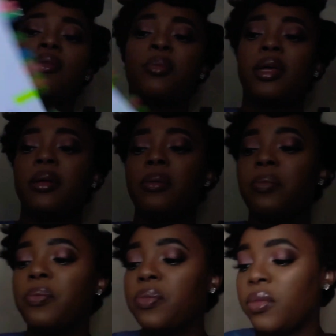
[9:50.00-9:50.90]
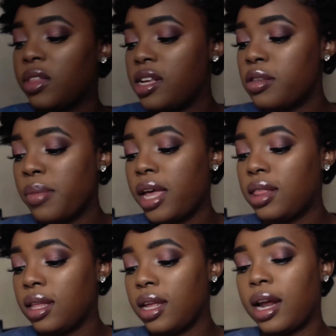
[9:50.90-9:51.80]
but this
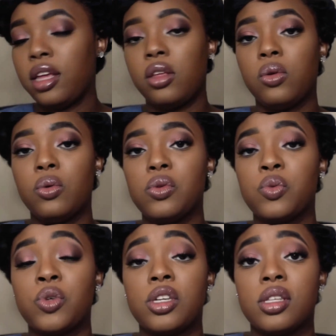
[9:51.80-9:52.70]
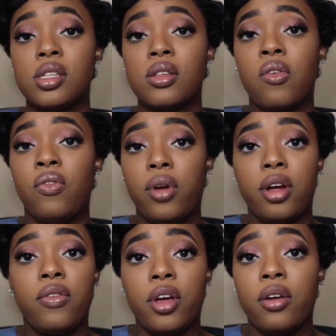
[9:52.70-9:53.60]
method that I used was
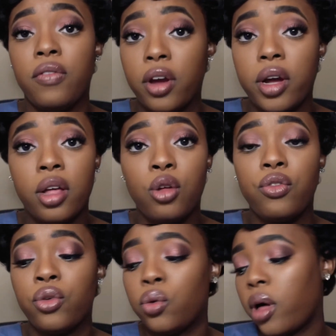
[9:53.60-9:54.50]
very, very, very helpful.